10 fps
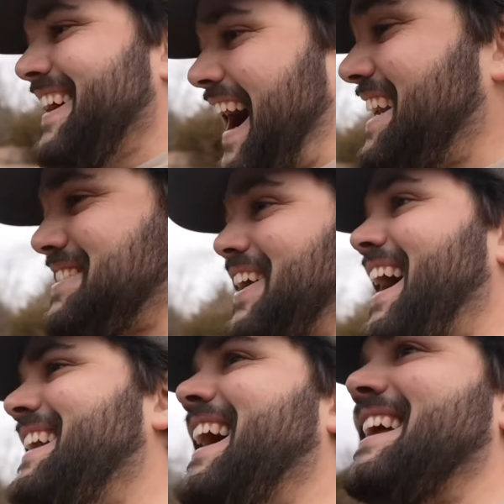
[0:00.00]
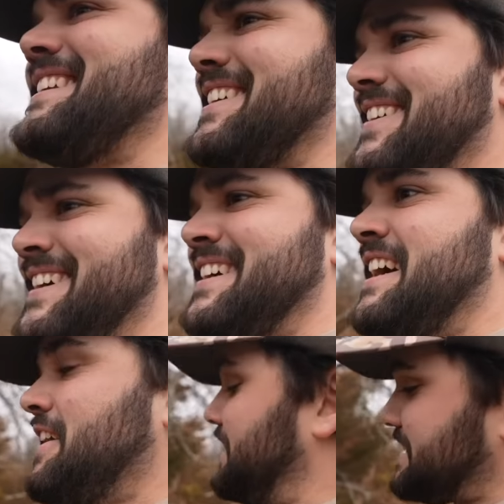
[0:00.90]
I tried not to.
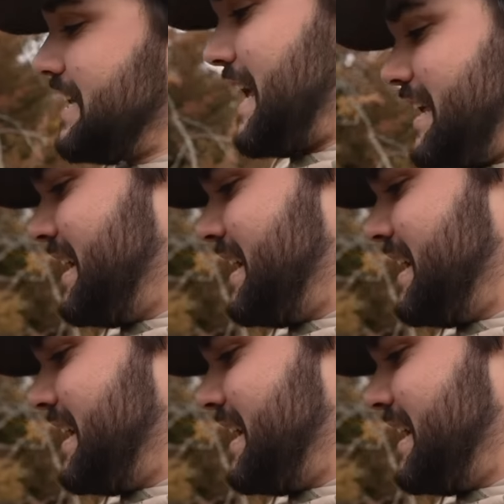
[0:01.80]
That's gonna.